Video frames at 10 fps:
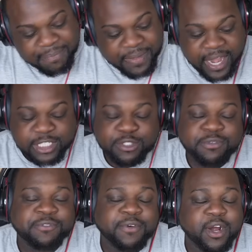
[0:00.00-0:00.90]
that is
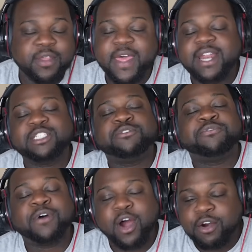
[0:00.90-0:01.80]

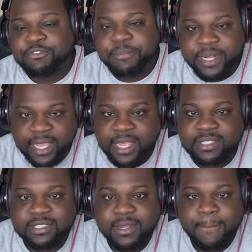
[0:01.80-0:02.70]
far from the
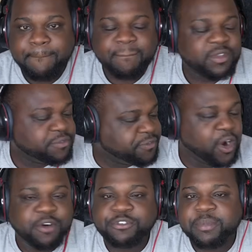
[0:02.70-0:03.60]
case.
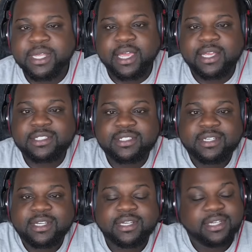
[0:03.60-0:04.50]
Far from the case.
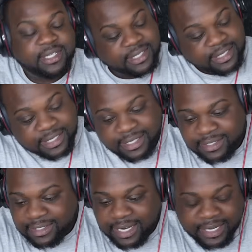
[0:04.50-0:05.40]

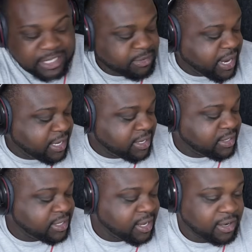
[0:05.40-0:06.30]
And I guess we got
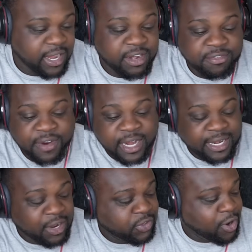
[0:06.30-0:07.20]
another young lady finding
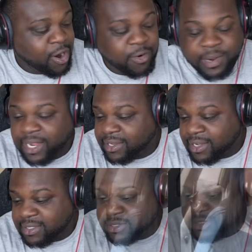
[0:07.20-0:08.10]
out the hard way, I guess.